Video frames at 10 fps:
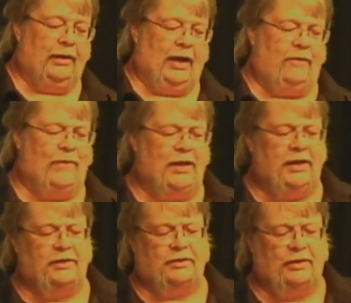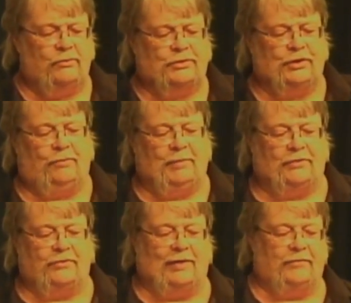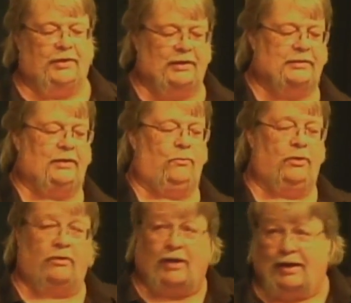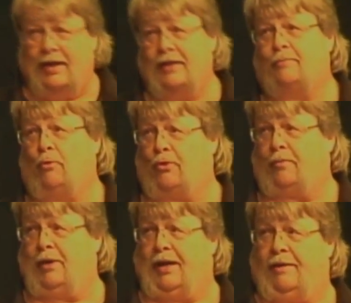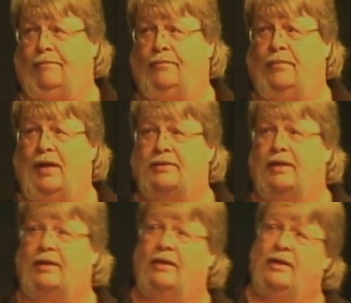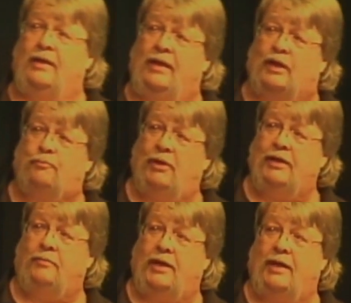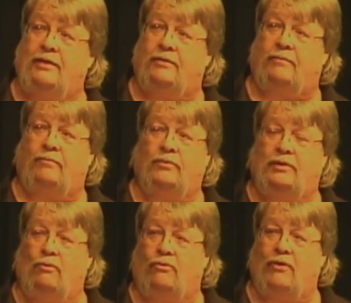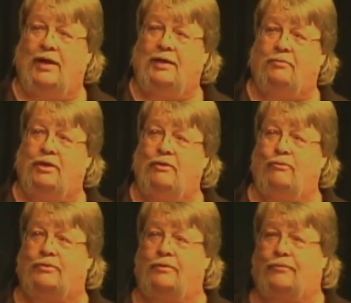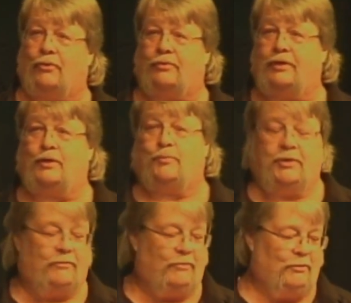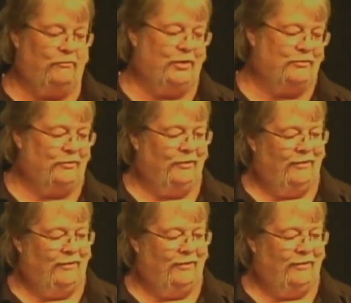And if I needed to know something about driving an 18-wheeler, I'd ask Mark about it. I'd say, explain to me how you don't grind them gears, 13-speed Road Ranger.